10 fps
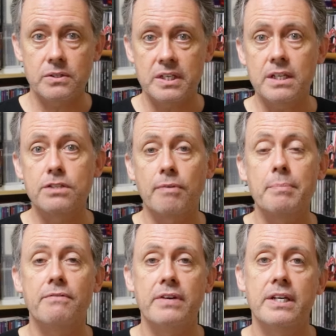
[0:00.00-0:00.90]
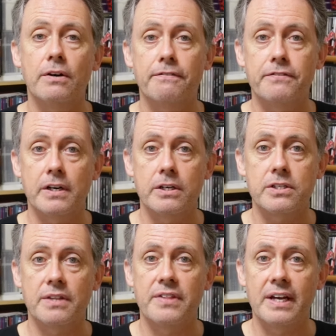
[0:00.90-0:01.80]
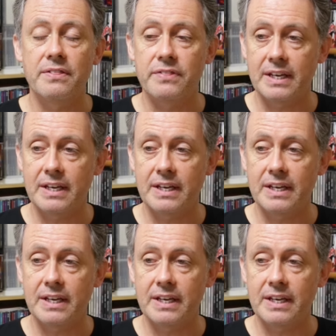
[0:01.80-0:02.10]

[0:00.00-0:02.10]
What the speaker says: scenes from the video first, then